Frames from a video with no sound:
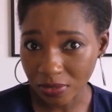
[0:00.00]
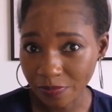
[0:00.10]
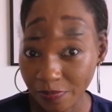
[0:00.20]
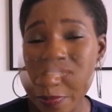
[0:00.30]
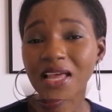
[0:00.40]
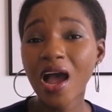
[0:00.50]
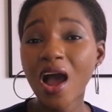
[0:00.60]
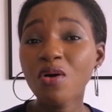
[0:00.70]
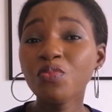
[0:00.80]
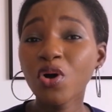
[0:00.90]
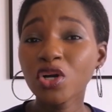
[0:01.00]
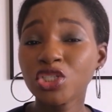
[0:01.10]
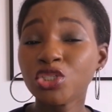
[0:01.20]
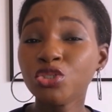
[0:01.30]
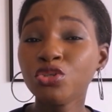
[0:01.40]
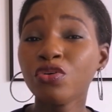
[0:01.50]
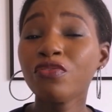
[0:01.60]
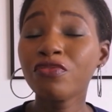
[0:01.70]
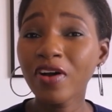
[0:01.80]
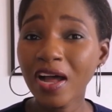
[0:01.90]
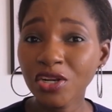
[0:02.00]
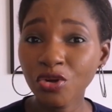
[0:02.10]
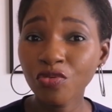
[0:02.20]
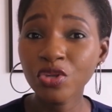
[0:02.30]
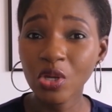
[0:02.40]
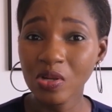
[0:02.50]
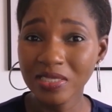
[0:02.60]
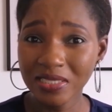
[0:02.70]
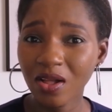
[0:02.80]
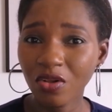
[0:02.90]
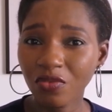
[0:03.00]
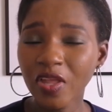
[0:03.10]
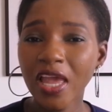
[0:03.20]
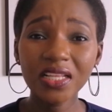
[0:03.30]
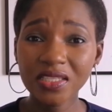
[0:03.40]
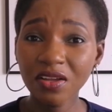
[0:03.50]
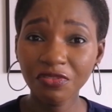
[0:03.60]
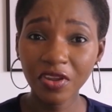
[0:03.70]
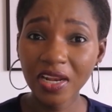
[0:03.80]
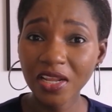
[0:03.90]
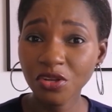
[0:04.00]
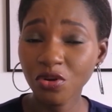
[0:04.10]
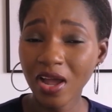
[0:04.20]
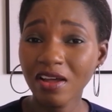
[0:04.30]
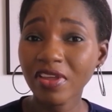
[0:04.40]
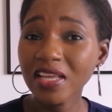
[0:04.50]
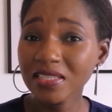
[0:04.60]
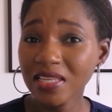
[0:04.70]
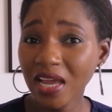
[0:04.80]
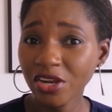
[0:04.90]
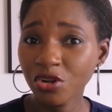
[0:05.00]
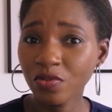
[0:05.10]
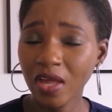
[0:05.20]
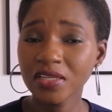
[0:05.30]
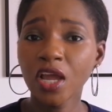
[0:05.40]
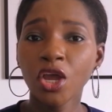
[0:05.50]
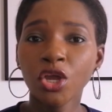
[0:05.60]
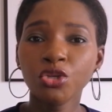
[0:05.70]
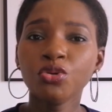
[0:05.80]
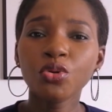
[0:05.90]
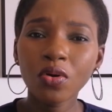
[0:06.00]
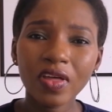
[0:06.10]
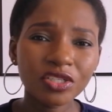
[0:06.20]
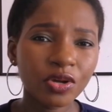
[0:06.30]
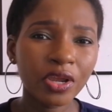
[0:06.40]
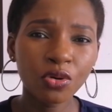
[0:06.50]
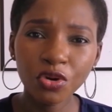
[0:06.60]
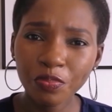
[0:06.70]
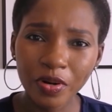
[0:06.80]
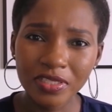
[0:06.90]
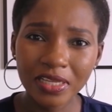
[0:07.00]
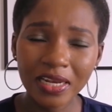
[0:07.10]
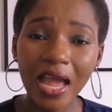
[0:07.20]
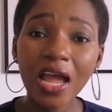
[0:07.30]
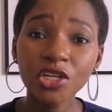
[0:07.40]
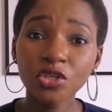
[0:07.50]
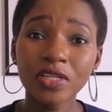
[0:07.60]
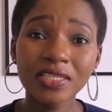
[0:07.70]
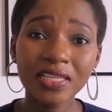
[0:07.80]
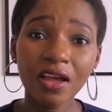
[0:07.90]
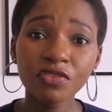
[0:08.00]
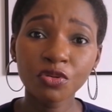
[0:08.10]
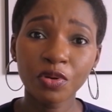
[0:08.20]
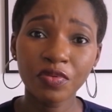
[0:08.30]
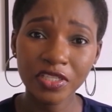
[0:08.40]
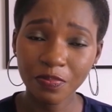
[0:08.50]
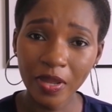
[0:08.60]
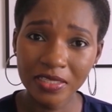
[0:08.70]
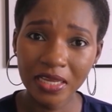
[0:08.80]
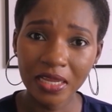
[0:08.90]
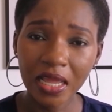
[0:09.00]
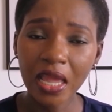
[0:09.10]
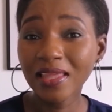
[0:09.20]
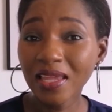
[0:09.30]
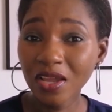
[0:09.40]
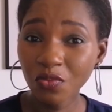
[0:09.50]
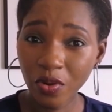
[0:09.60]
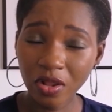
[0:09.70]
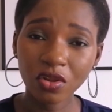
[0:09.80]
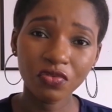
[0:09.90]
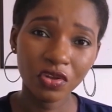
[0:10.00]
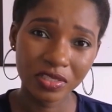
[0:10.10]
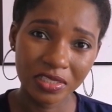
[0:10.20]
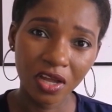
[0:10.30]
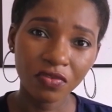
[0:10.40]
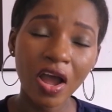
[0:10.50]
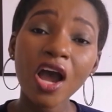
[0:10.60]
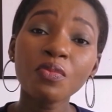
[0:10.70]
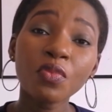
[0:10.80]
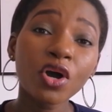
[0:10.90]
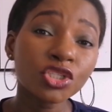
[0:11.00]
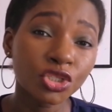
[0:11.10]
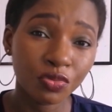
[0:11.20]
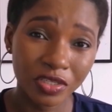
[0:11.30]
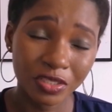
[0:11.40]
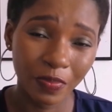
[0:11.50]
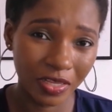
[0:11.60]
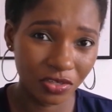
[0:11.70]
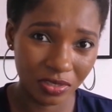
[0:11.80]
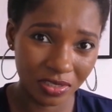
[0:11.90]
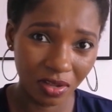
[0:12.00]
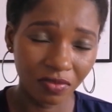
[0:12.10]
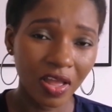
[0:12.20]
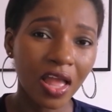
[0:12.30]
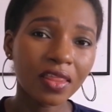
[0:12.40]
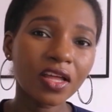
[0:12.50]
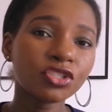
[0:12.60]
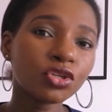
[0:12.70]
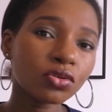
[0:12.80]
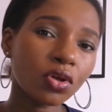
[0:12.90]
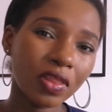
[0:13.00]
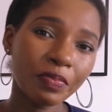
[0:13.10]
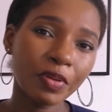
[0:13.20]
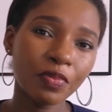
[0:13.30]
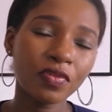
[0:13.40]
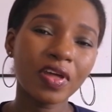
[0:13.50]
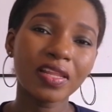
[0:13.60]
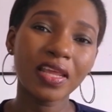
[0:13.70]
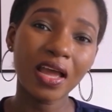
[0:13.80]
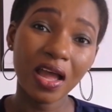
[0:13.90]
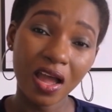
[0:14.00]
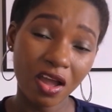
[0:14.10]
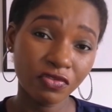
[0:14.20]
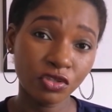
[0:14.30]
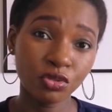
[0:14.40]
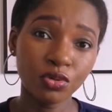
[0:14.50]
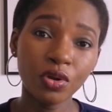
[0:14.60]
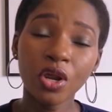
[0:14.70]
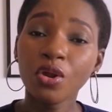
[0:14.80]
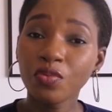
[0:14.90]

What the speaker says: Your self-worth is how much you value yourself. It's the feeling you have inside you that you know that you're a good person and you deserve to be respected. Thinking well of yourself, how much you respect yourself, that shows other people that they have to